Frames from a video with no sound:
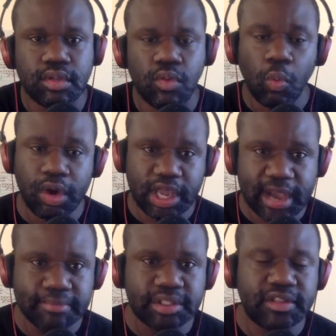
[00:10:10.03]
When it
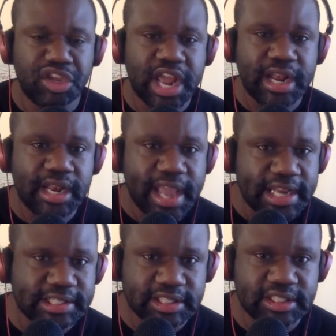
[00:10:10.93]
comes to the United
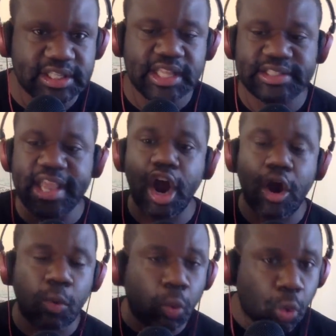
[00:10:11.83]
Nations, they
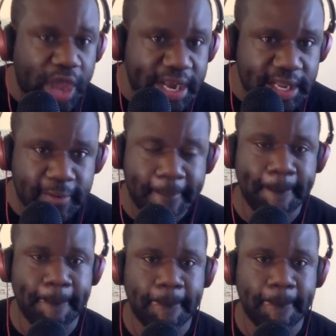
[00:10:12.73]
are winning